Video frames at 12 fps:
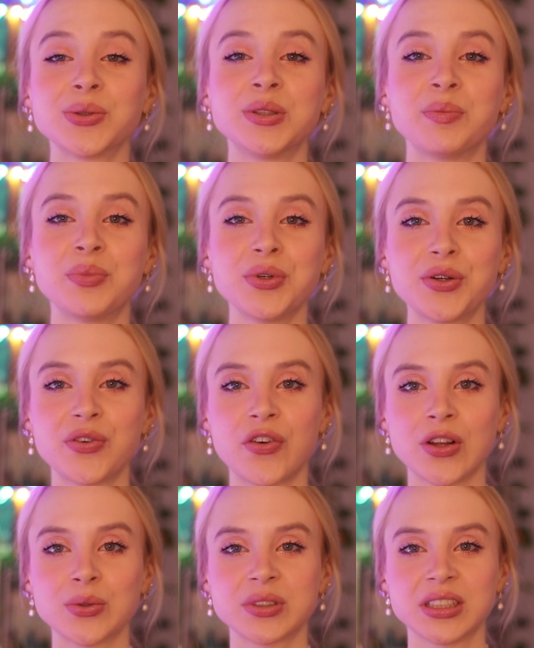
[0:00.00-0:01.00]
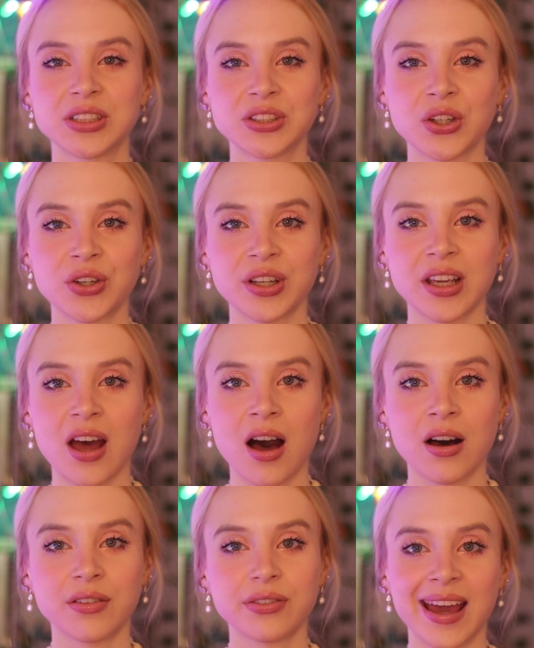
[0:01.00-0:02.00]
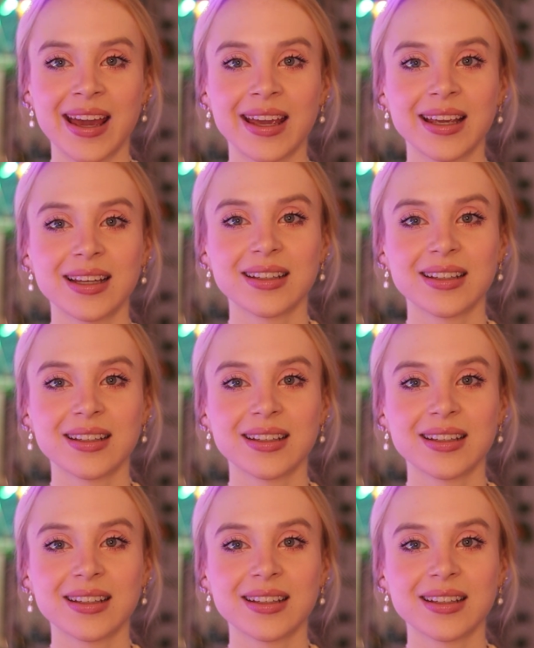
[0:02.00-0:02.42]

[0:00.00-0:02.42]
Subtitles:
So the book follows a story of a